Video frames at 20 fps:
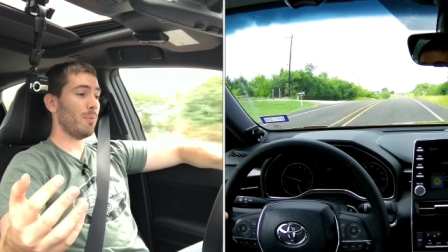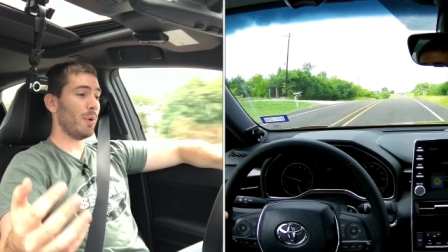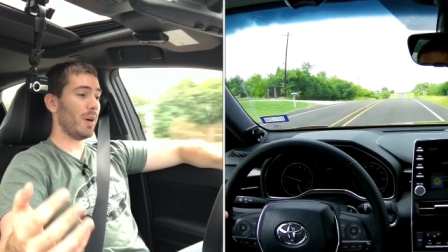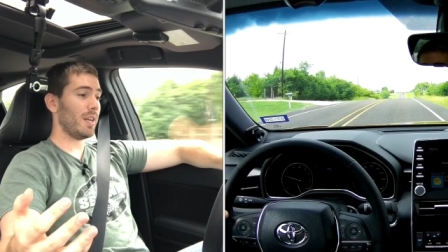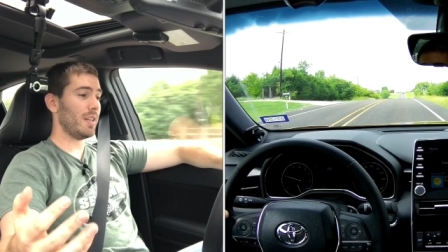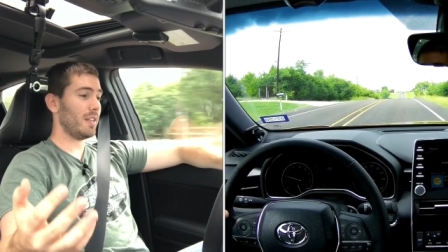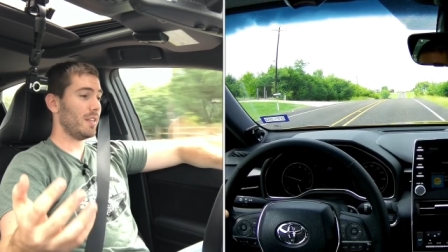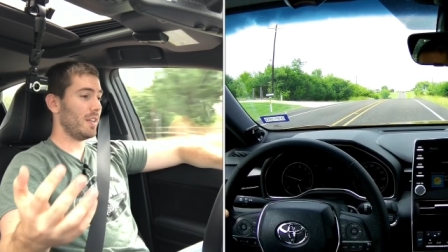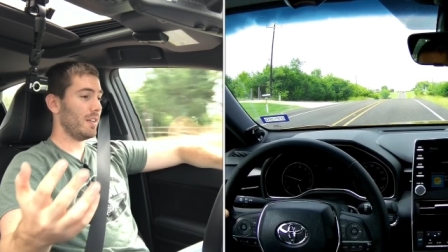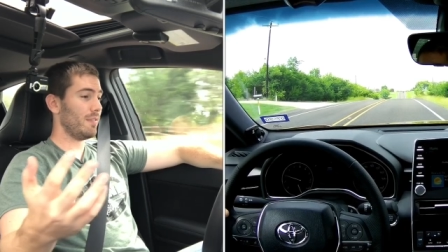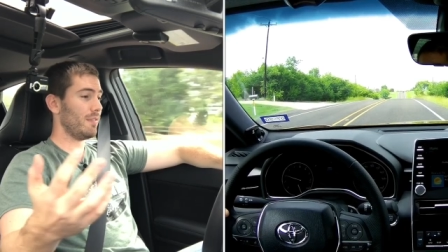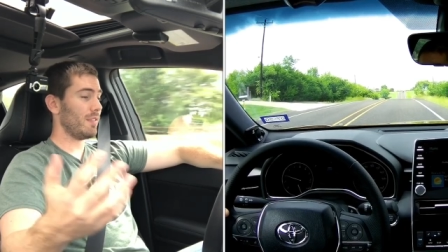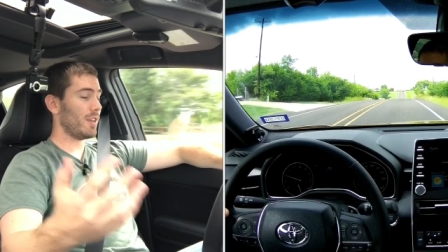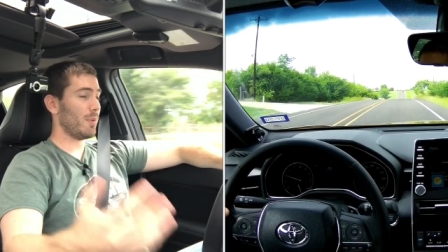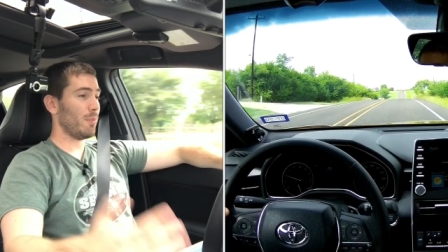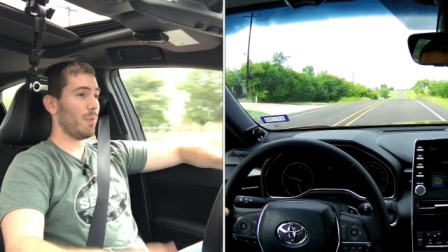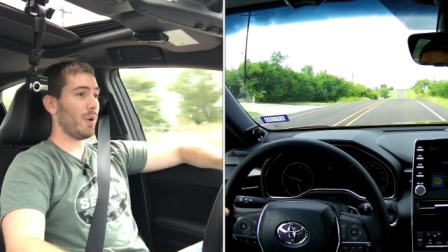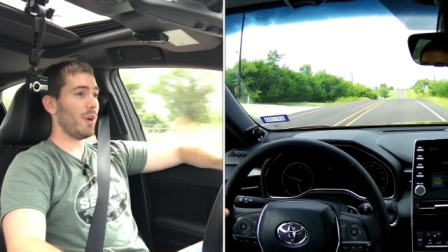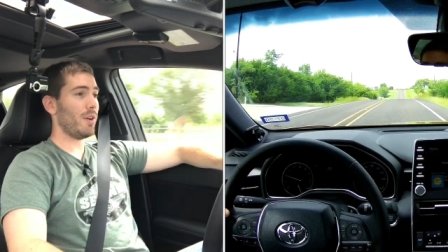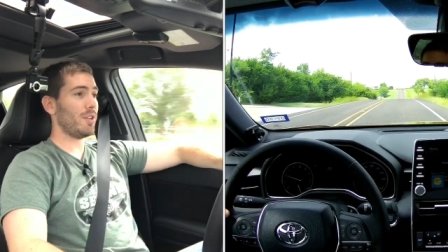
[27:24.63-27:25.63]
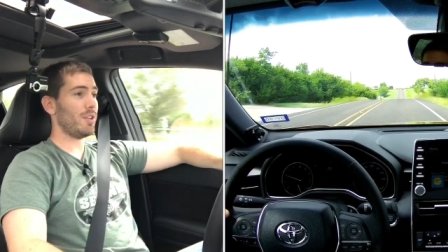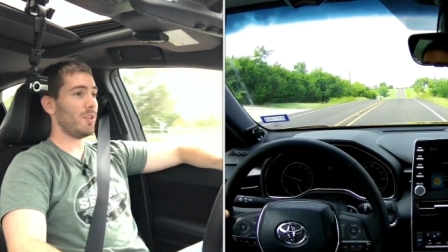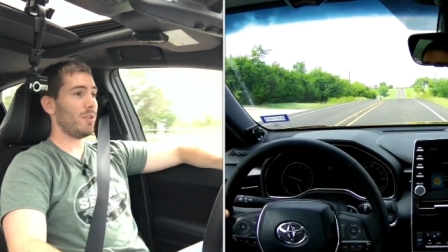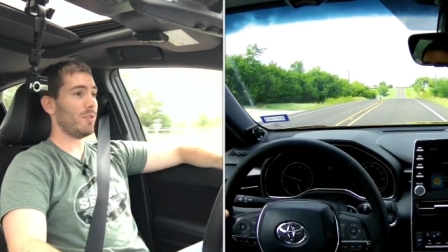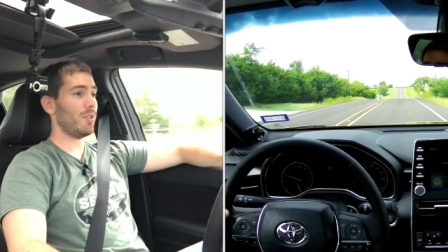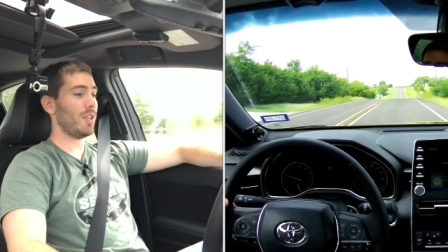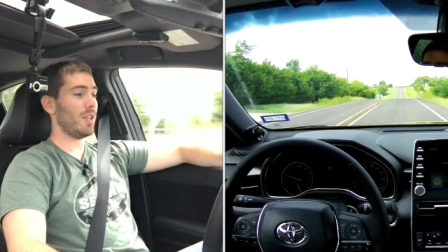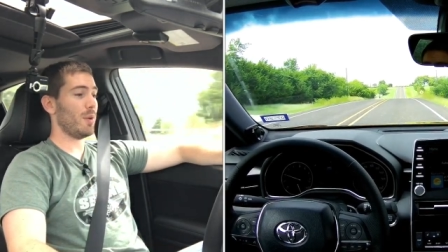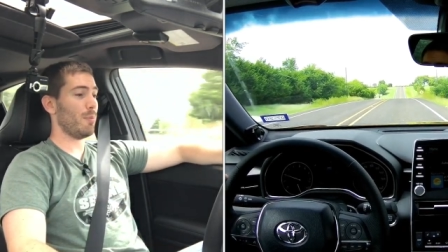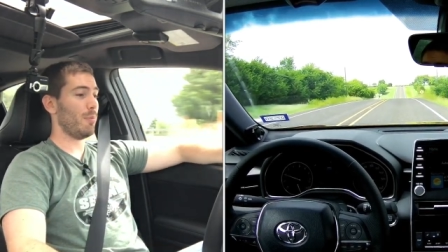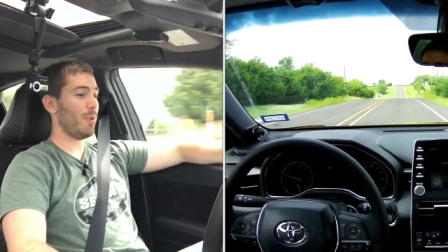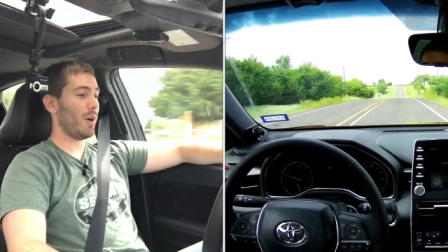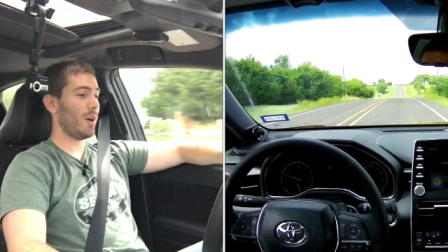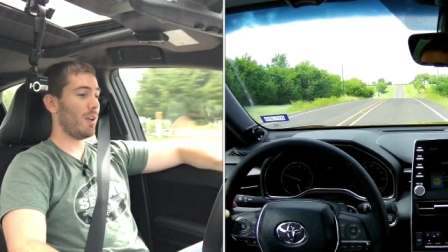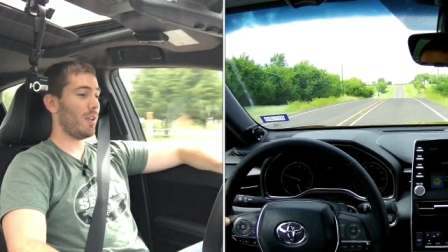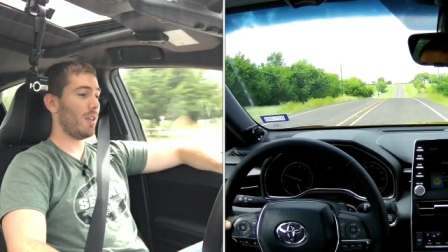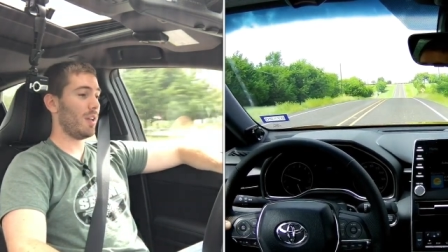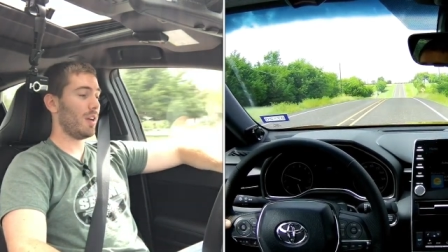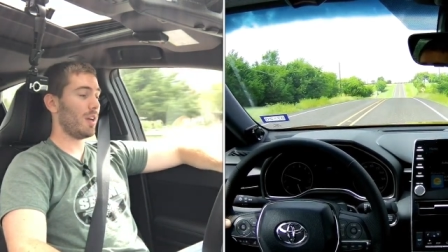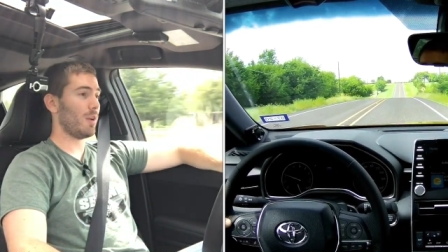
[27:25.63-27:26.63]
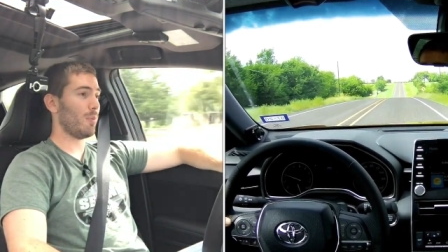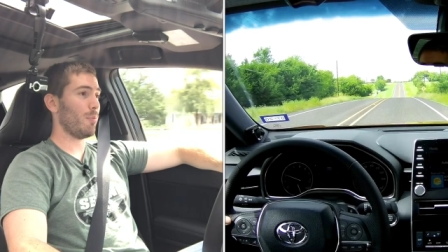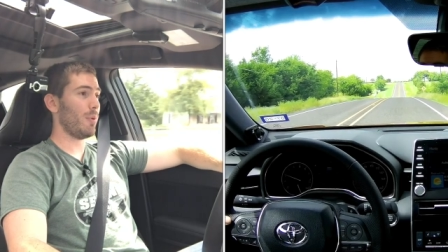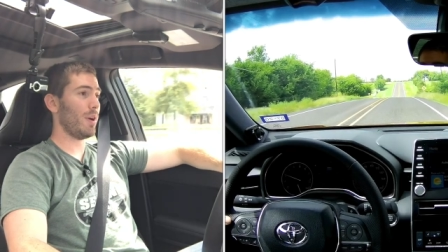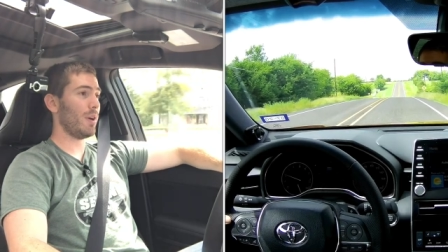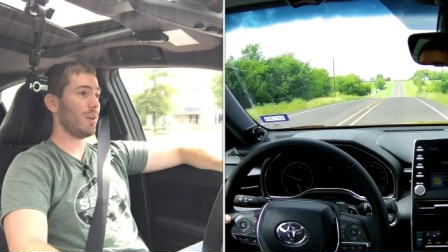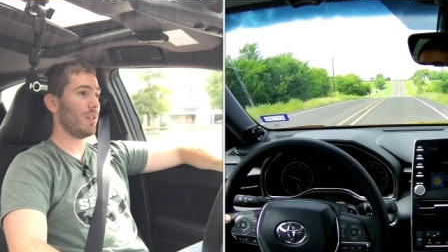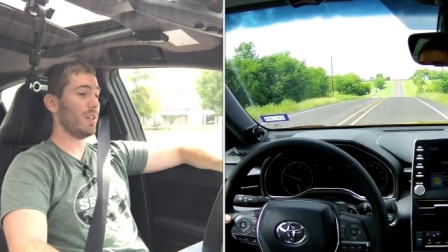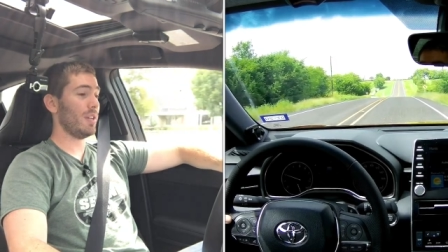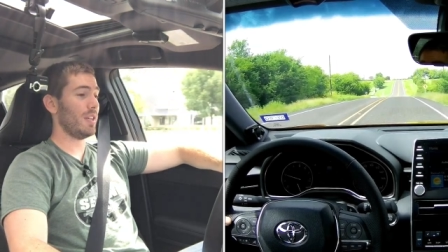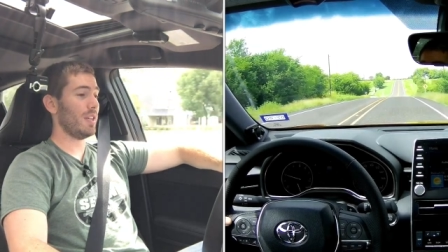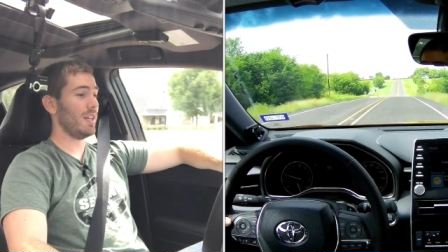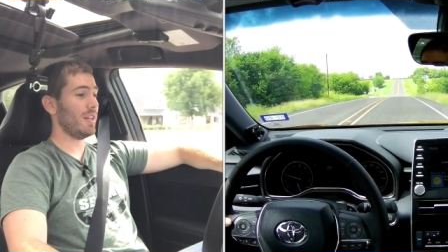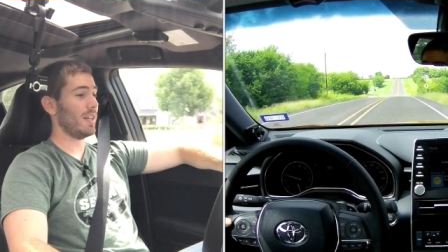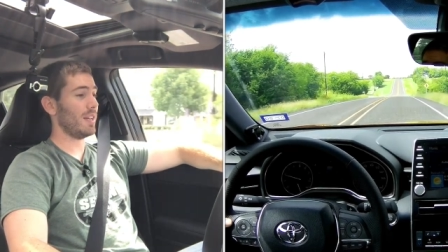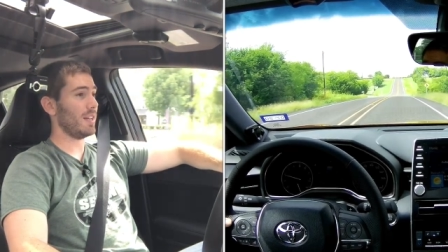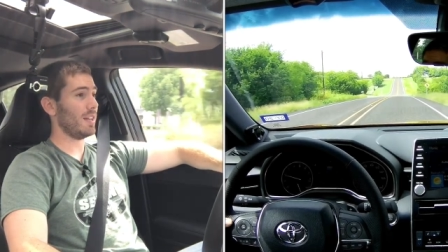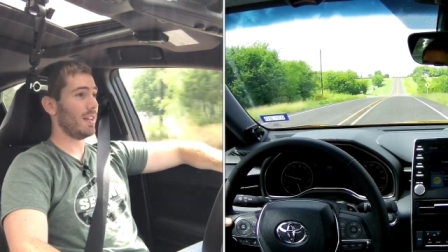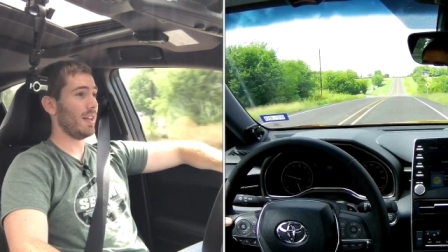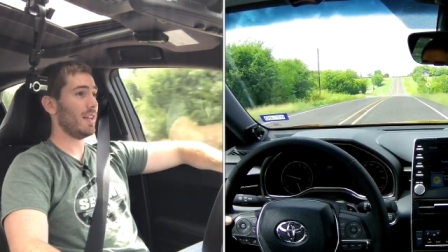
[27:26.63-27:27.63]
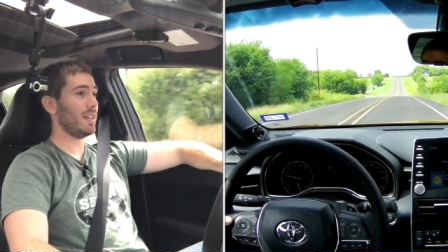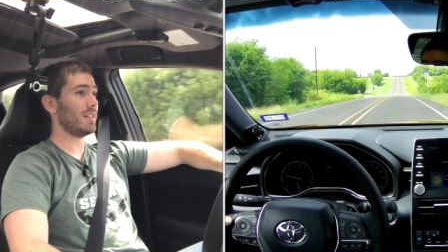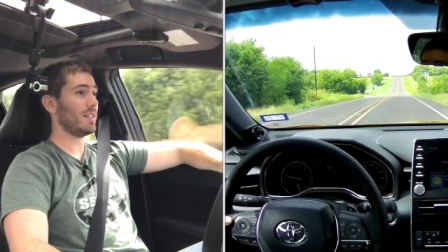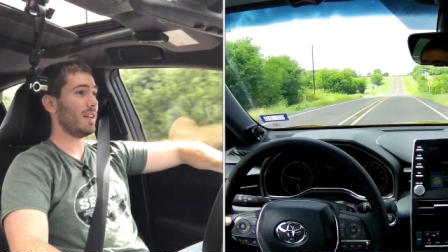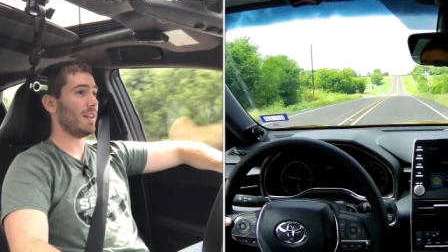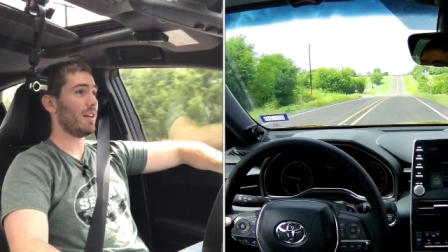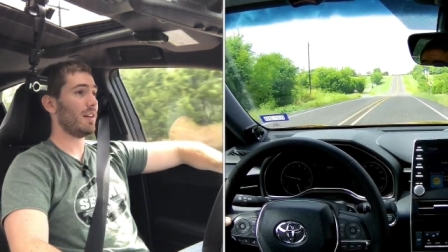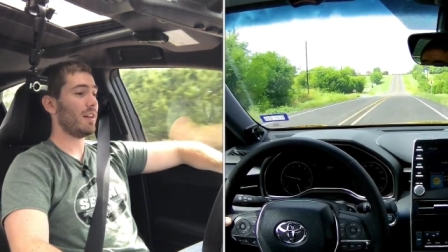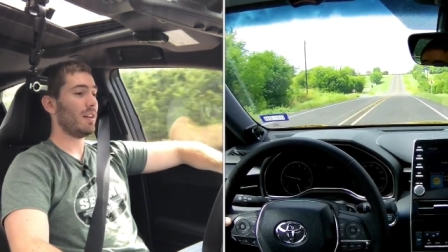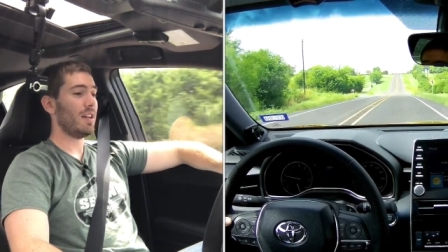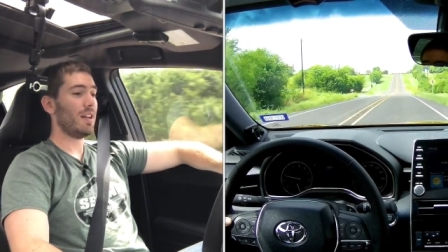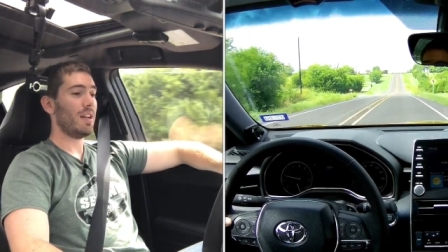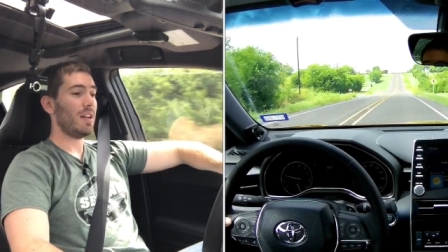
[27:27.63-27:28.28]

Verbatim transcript: but compared to the Impala, compared to the Kia Cadenza,